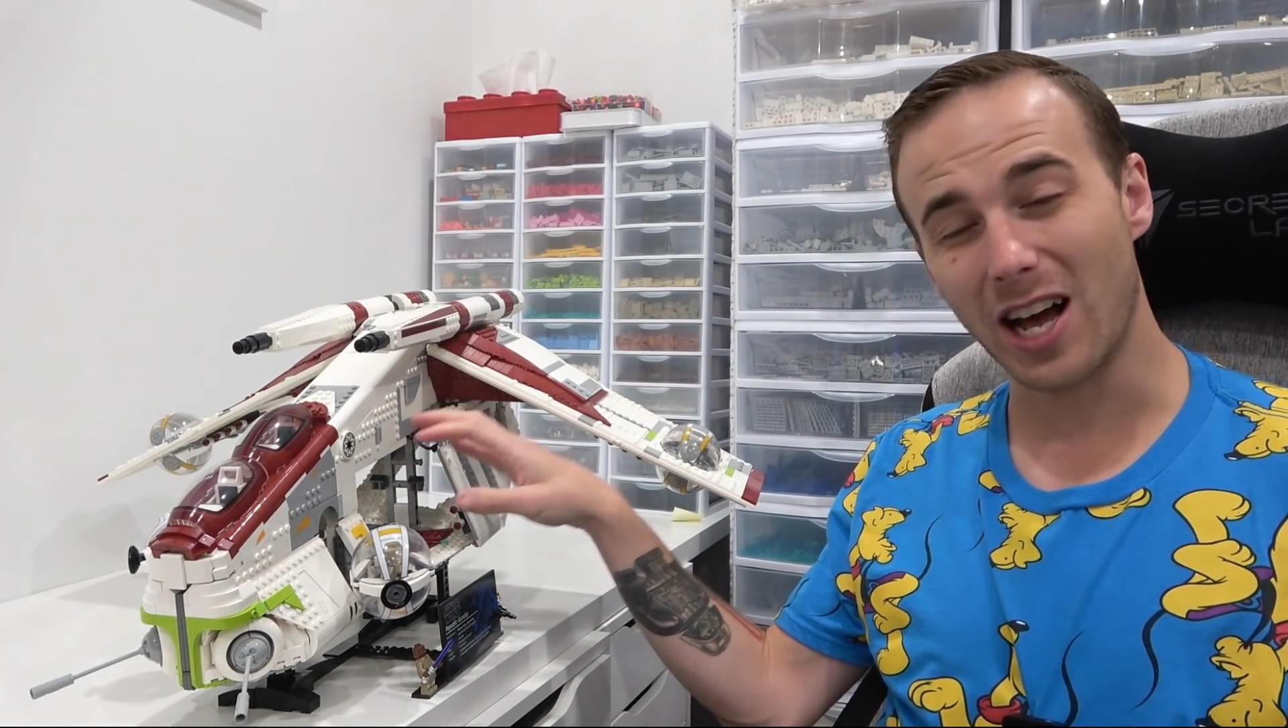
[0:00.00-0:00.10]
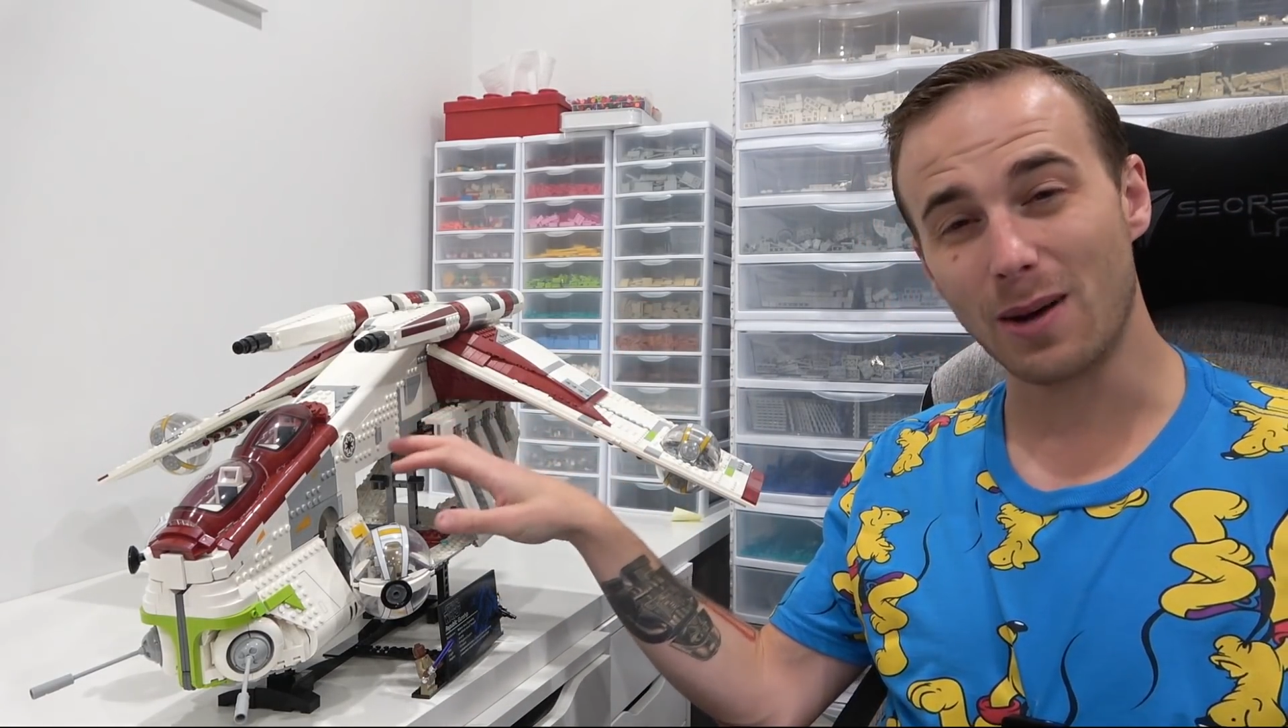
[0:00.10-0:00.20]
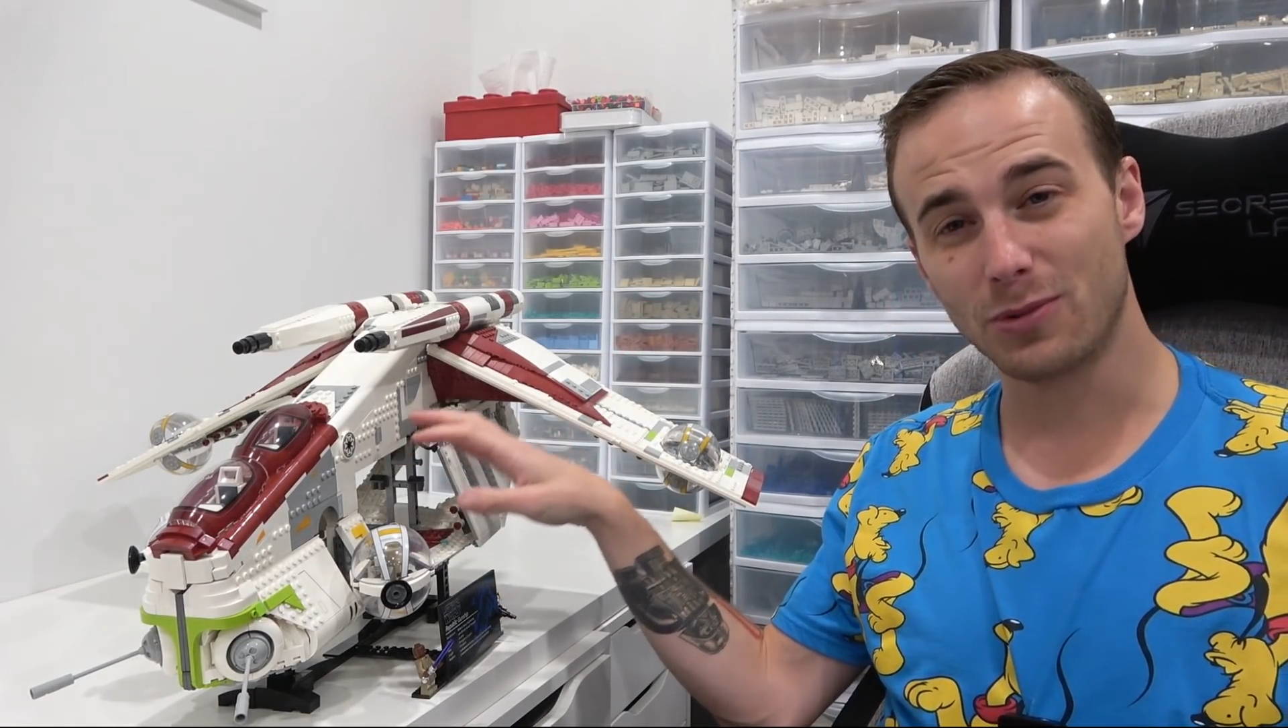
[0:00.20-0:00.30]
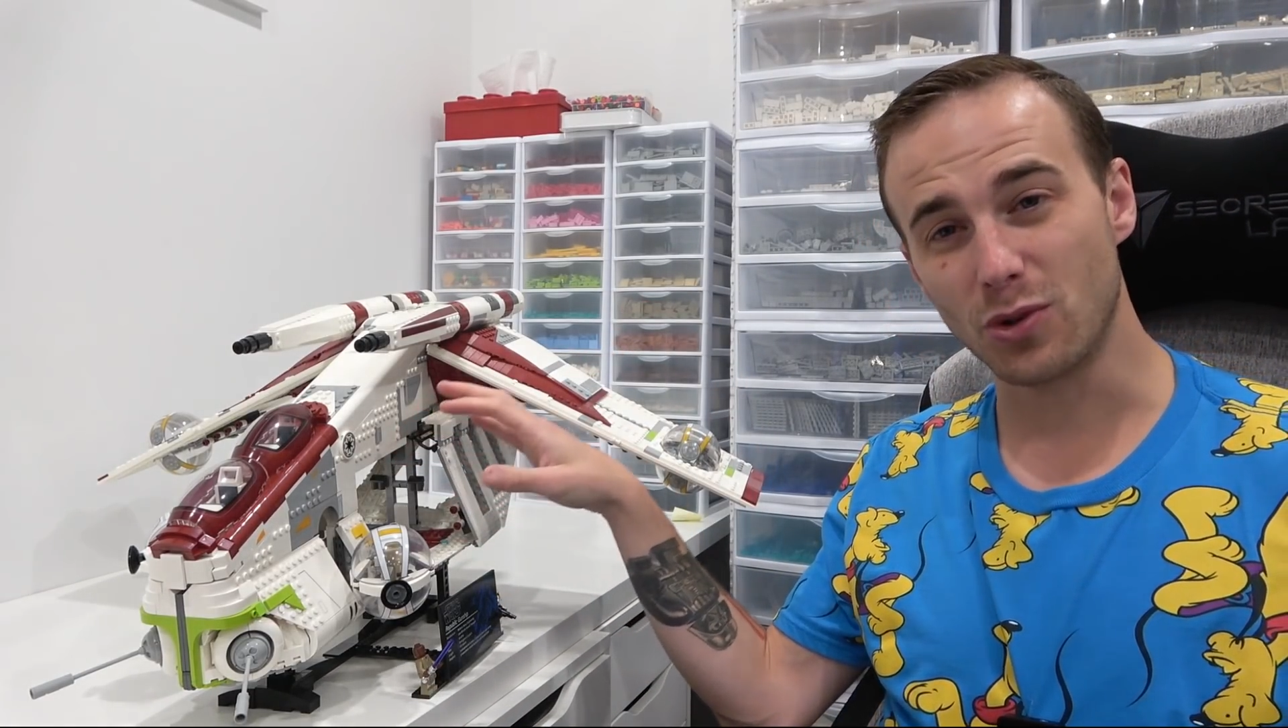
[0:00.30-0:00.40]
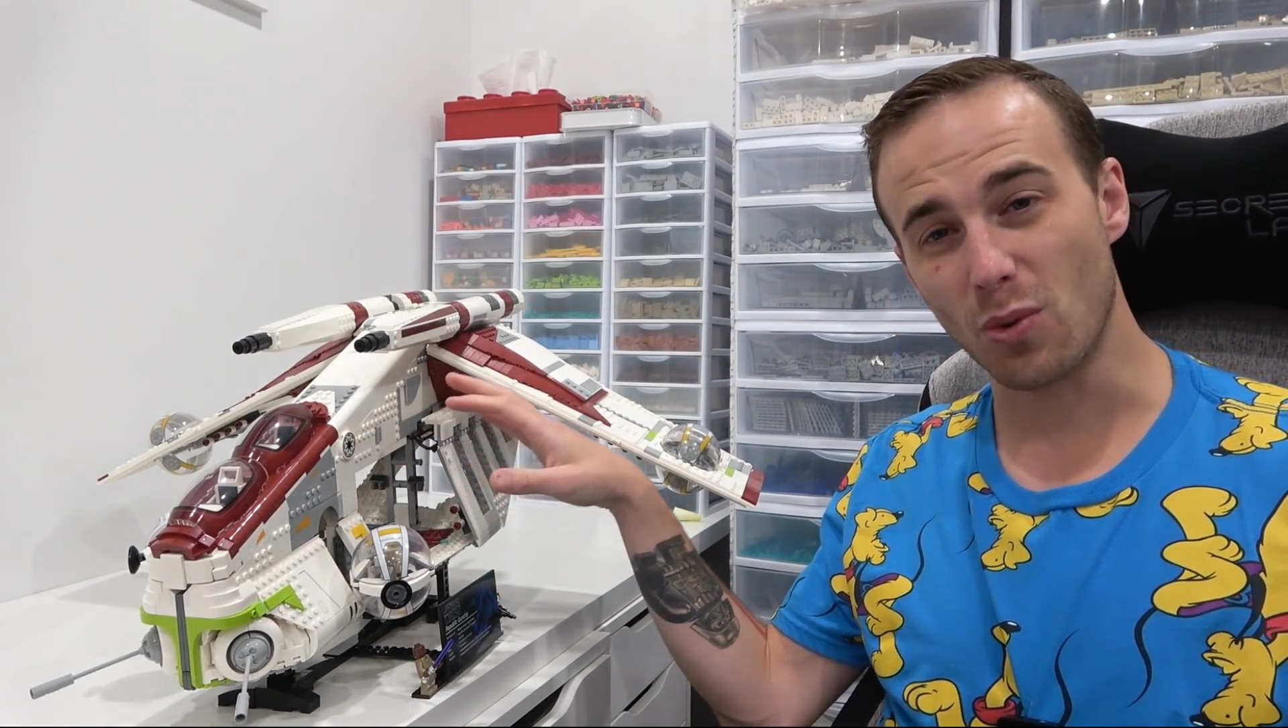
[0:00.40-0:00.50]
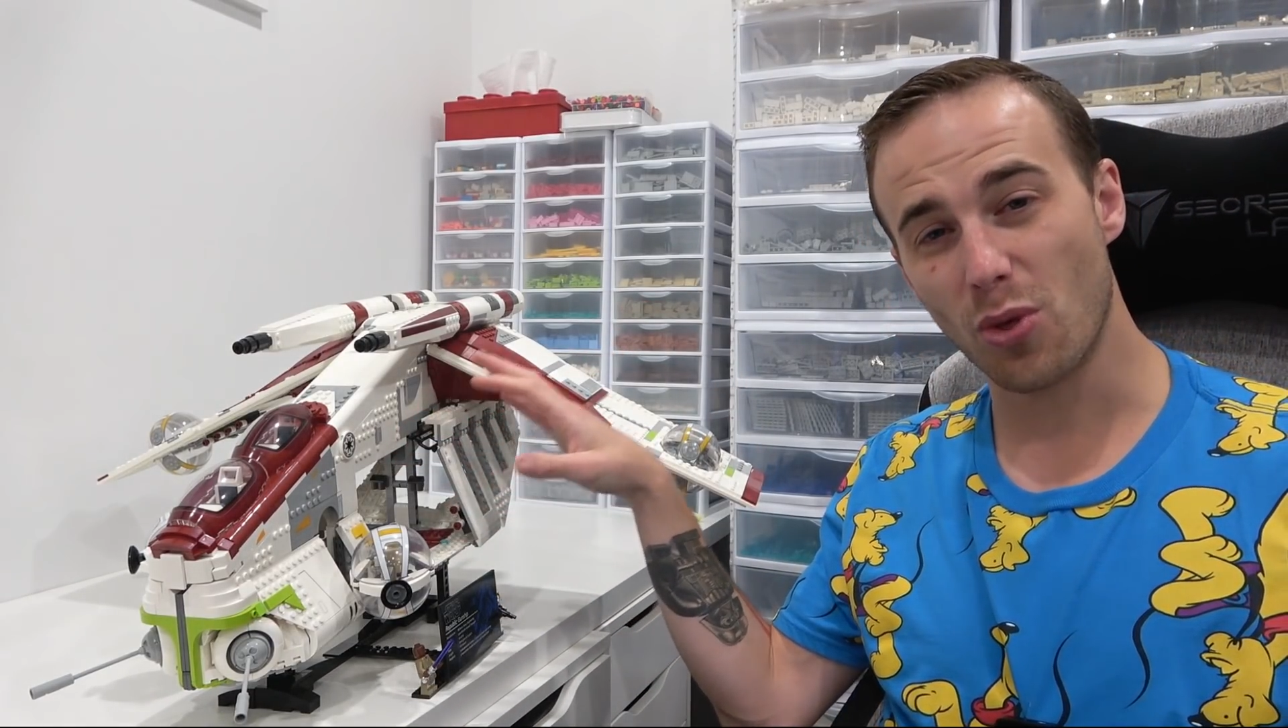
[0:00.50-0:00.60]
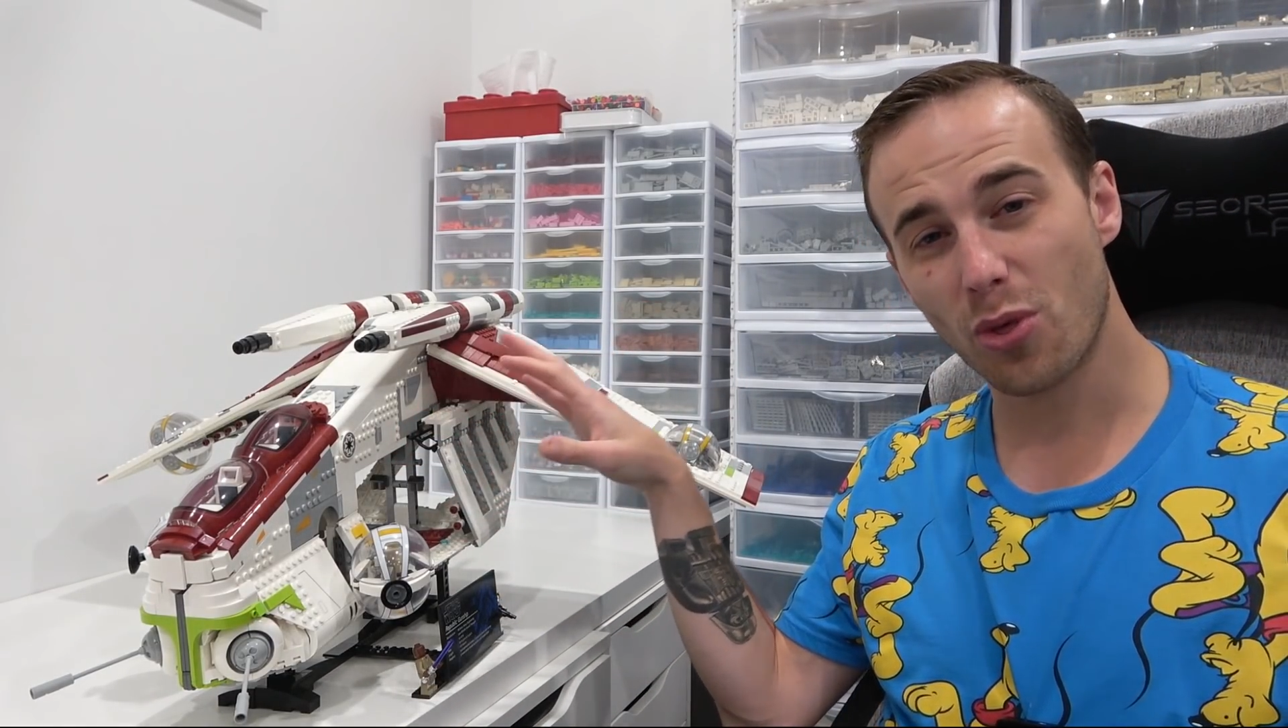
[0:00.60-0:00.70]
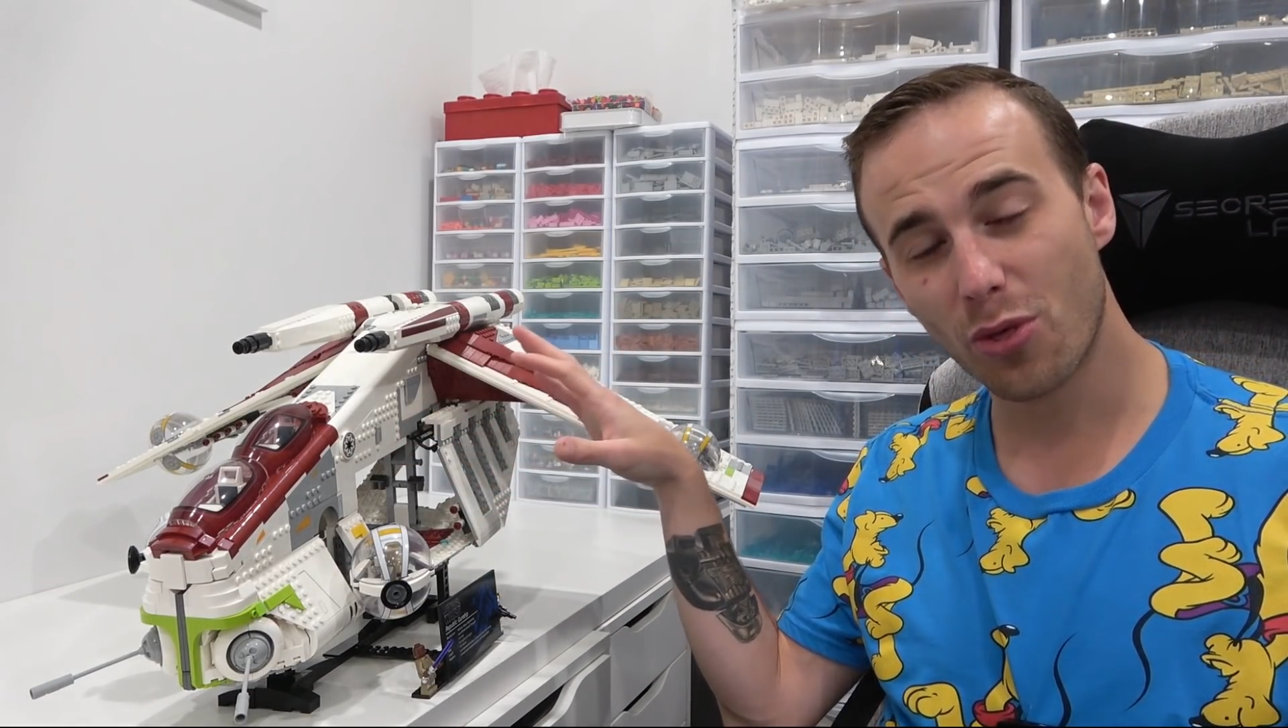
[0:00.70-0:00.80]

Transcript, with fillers: up to